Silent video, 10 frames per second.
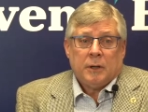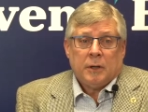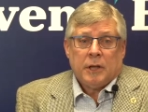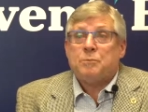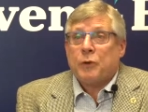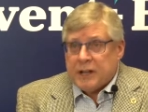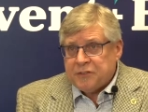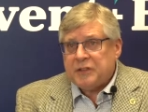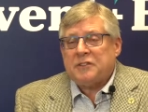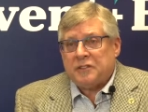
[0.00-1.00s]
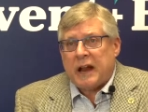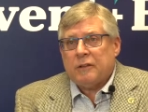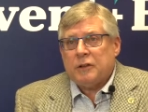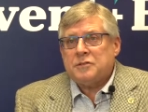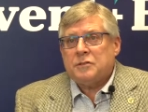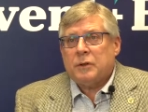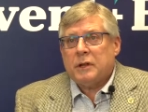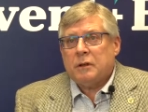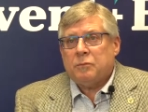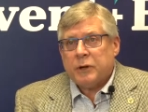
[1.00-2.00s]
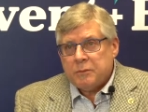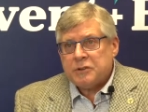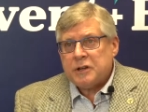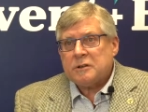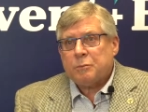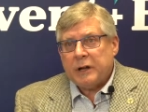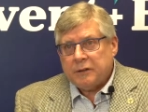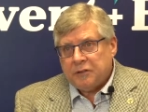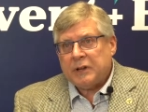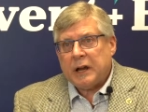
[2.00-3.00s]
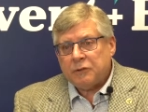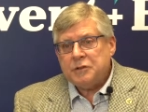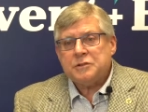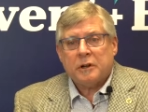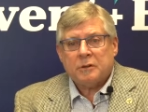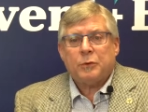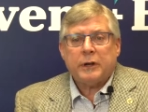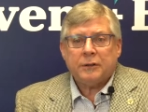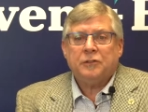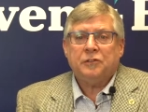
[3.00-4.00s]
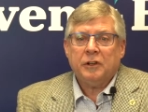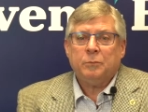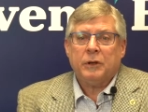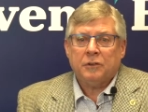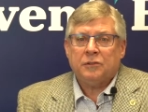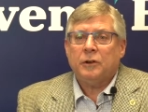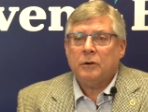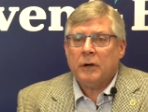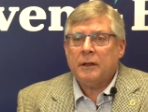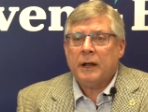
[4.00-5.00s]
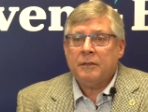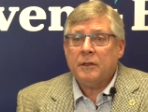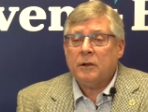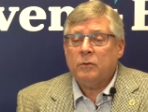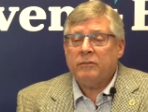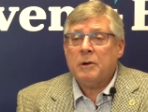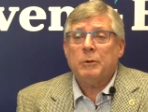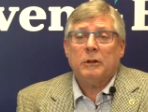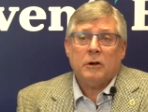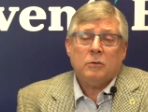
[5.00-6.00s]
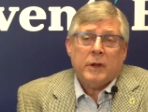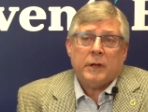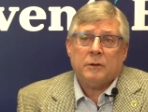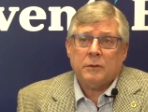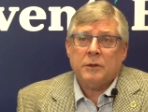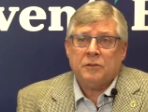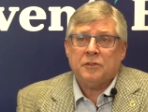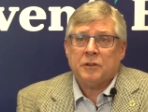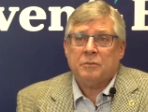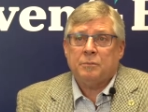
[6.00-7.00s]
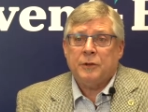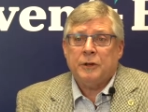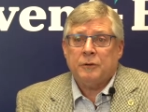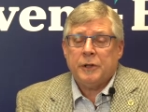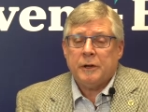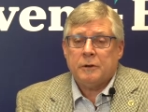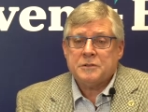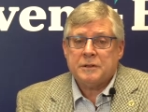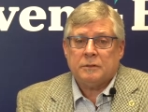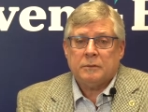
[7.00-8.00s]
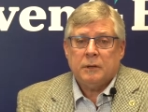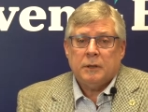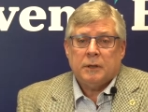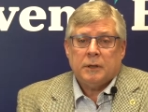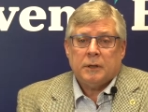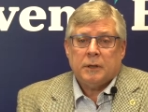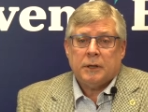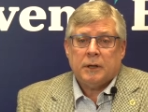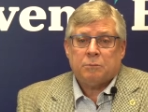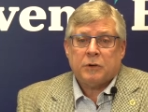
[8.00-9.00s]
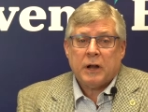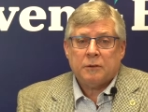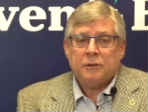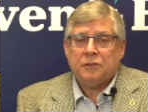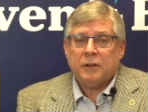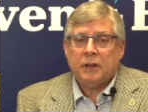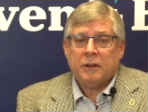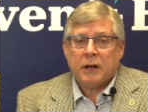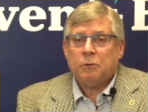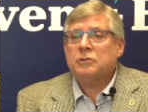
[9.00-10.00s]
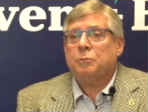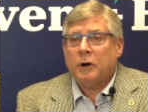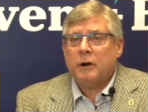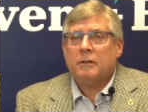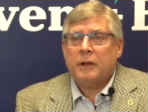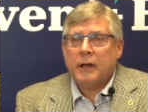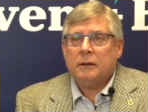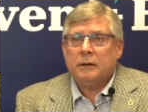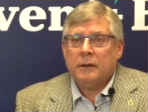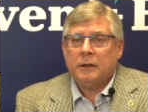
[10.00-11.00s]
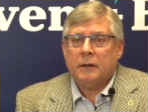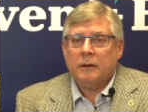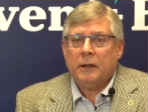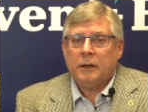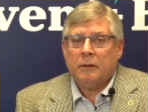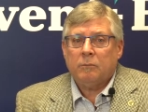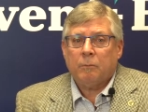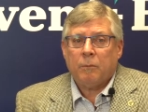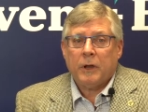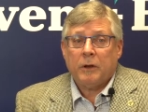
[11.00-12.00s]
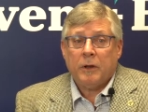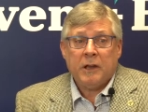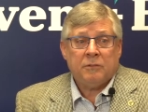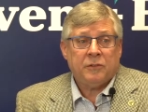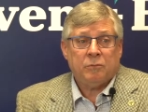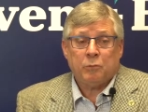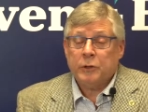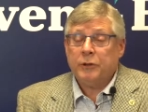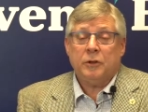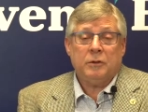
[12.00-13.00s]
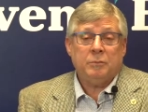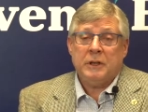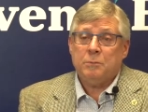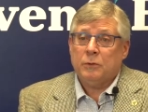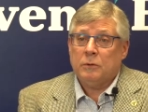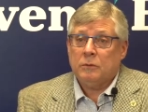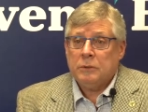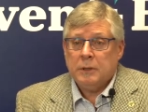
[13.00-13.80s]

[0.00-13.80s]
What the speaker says: it breaks that silence. And when you start to break the silence, you start to break the stigma. And so I think we've come a long way in 6 years, and I'm proud to say that I was a part of that, and have some really good people